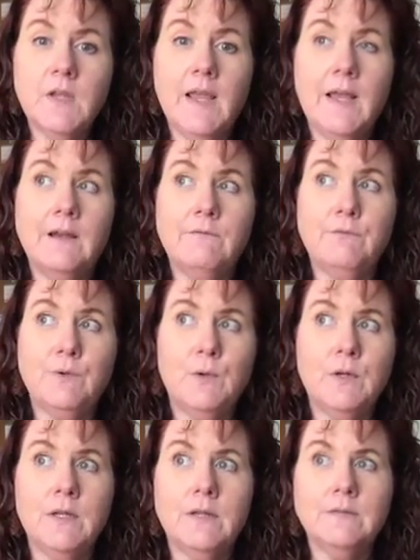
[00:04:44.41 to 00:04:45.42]
And in
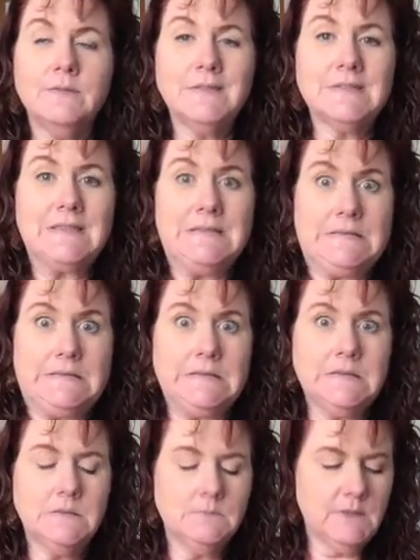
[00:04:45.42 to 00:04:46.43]
Florida, that's kind of
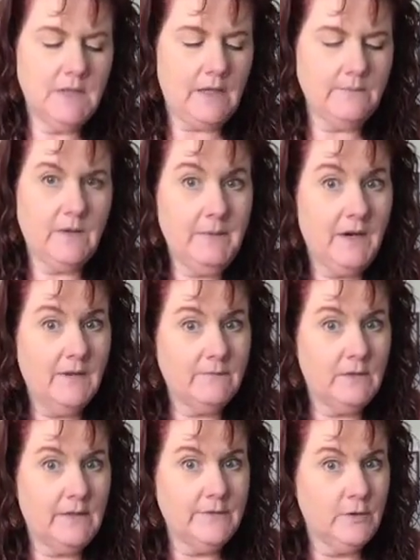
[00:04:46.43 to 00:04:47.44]
but yeah, gotta be
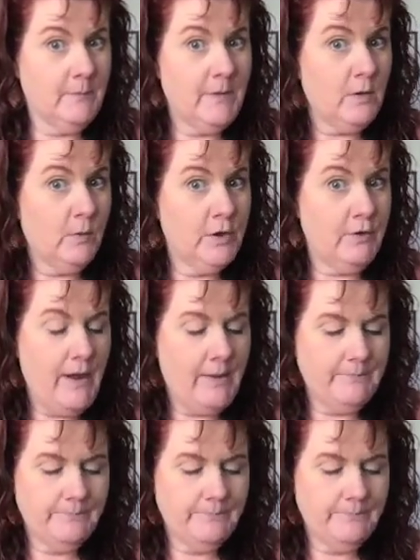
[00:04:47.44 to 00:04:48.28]
careful out there, no matter where you're at.